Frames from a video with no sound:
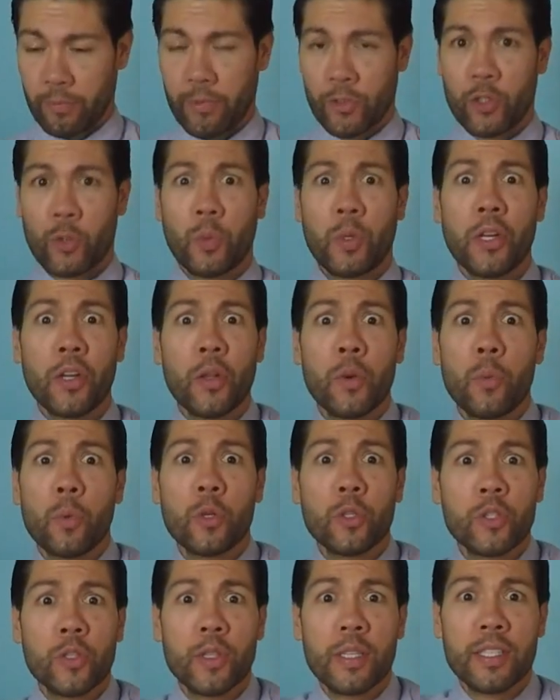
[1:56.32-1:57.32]
So what are the
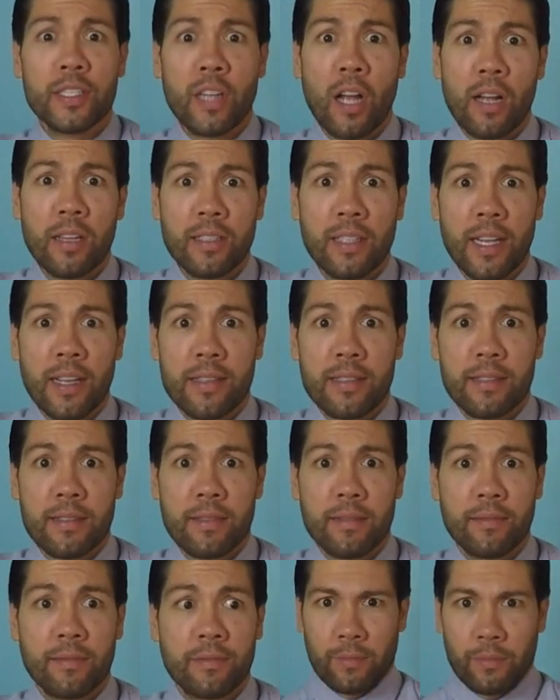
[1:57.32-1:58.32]
rules to this
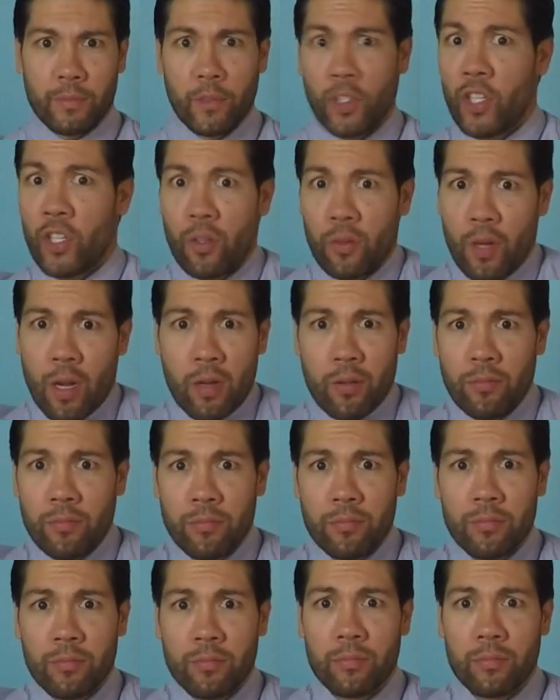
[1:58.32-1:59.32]
contest? You don't know?
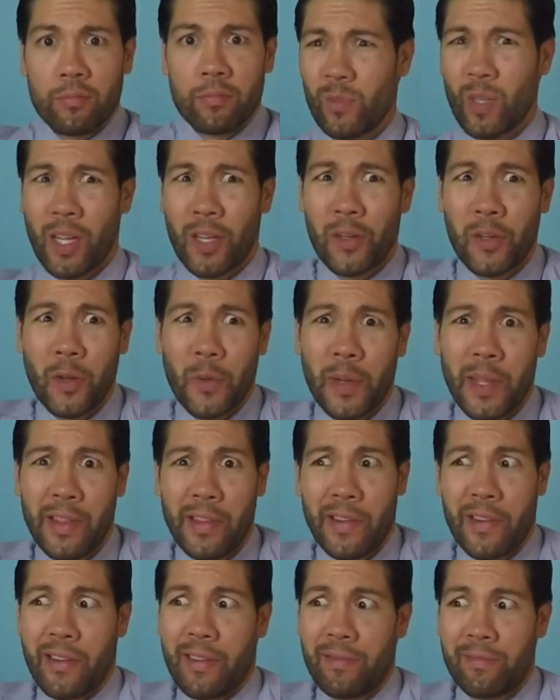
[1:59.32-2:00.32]
Well, I don't know
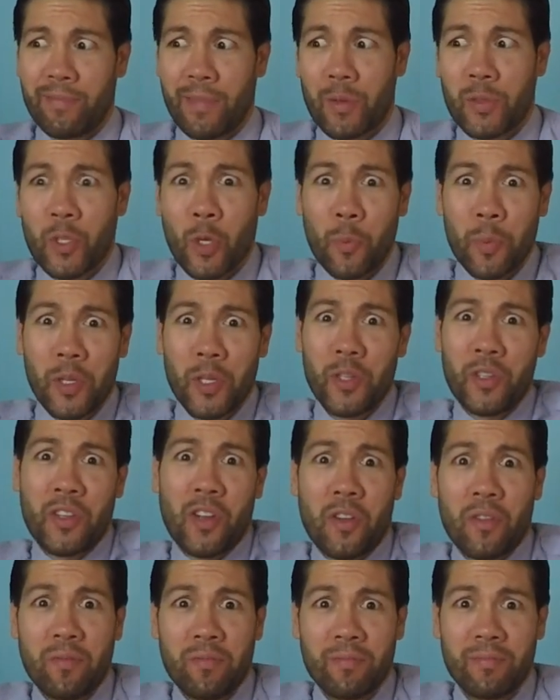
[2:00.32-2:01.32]
either. I was hoping you'd
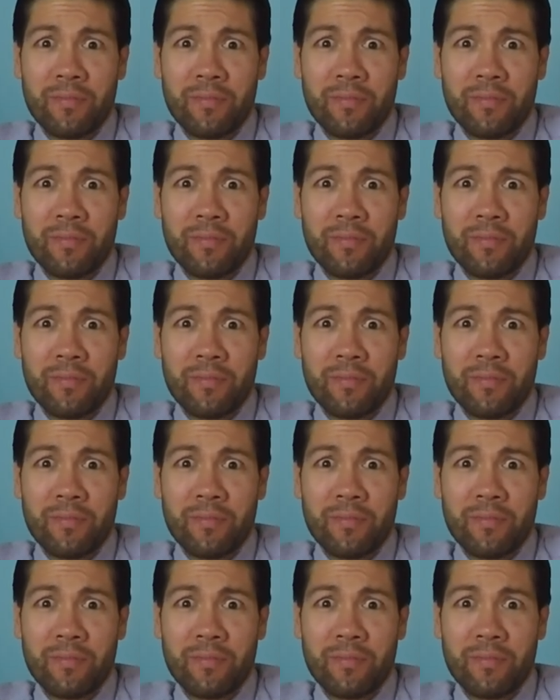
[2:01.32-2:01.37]
know.